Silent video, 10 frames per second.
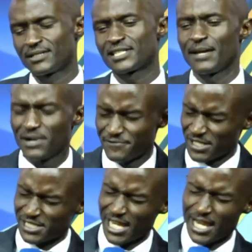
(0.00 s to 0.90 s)
Time
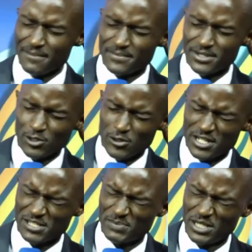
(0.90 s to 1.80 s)
after time, the
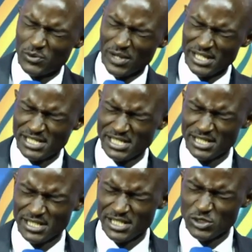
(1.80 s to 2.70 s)
Lord has been
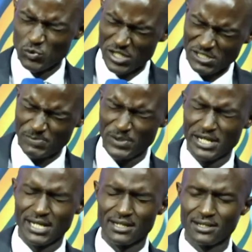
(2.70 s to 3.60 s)
waiting. He's
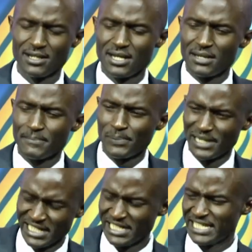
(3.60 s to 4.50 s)
whispering,
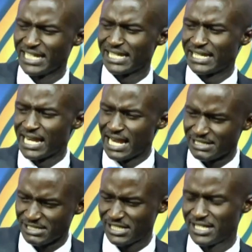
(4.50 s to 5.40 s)
pleading, and
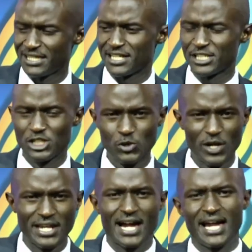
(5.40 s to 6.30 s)
asking that you
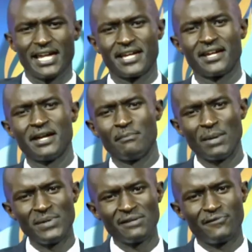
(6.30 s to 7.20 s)
and I may
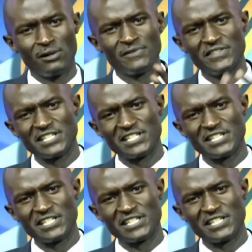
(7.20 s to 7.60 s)
be involved in